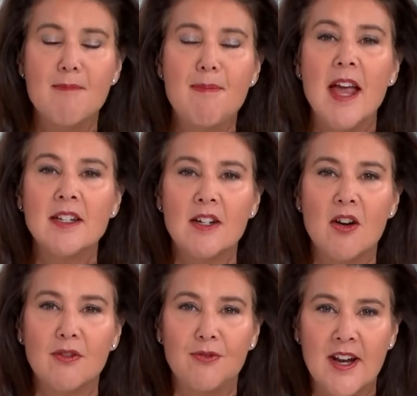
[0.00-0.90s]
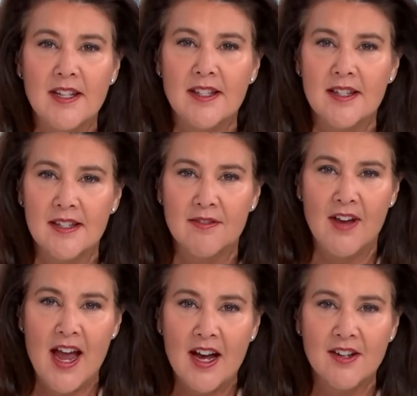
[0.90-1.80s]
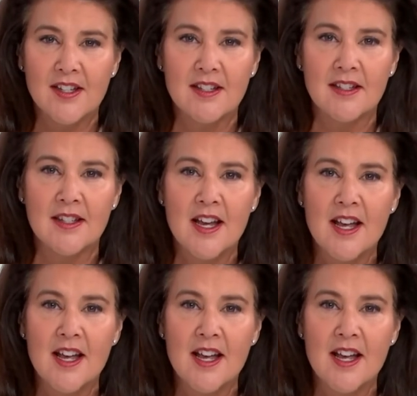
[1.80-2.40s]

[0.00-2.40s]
painted on fences of houses,